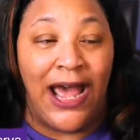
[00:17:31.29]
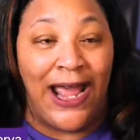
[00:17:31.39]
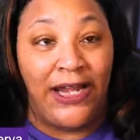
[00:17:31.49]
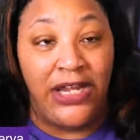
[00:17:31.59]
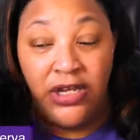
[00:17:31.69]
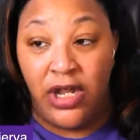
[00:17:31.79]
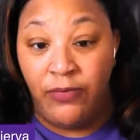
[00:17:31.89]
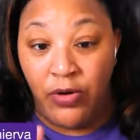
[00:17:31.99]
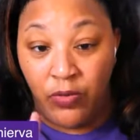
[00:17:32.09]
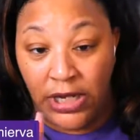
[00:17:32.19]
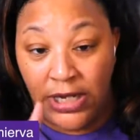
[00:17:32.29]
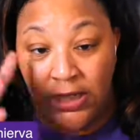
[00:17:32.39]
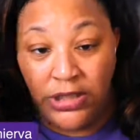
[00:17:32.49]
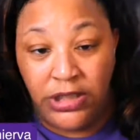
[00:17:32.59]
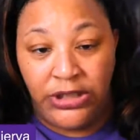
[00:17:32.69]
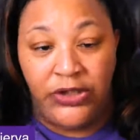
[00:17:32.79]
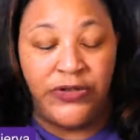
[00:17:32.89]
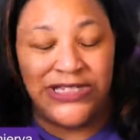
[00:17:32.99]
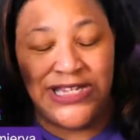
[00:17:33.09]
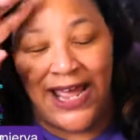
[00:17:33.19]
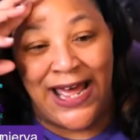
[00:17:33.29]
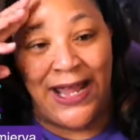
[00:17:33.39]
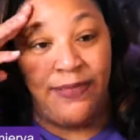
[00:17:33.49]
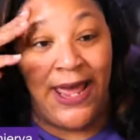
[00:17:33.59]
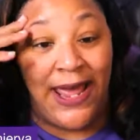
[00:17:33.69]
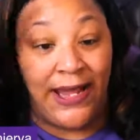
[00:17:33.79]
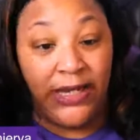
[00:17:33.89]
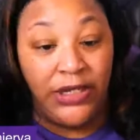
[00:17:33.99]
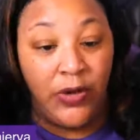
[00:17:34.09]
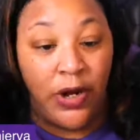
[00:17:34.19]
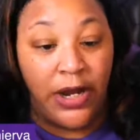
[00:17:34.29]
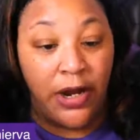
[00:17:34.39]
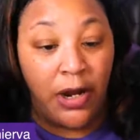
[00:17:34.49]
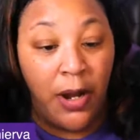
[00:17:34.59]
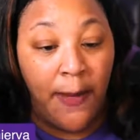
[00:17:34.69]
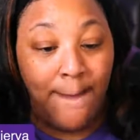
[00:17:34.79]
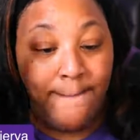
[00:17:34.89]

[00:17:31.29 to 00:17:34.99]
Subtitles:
I can, number one, use that iPad anywhere,